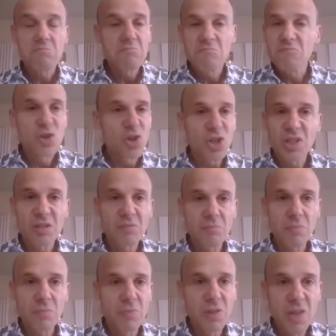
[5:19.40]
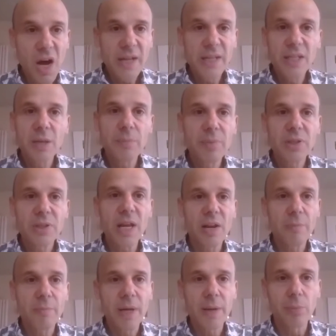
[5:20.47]
Just 90%
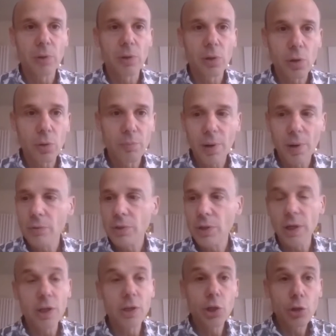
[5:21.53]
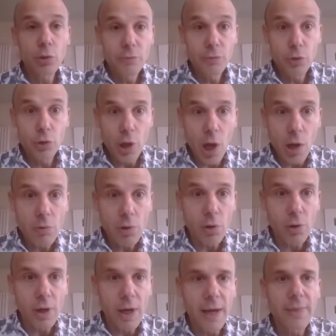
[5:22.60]
of people look bloated. And so if you don't look
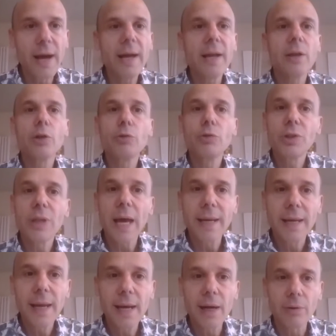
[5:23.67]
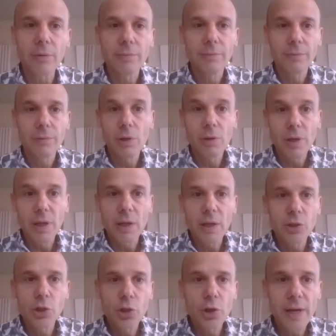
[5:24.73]
like that, you stand out.
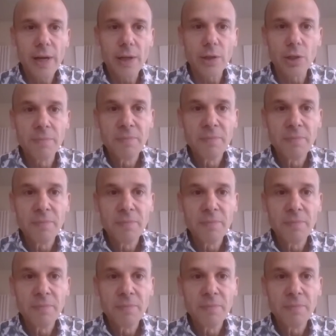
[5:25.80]
It's strange.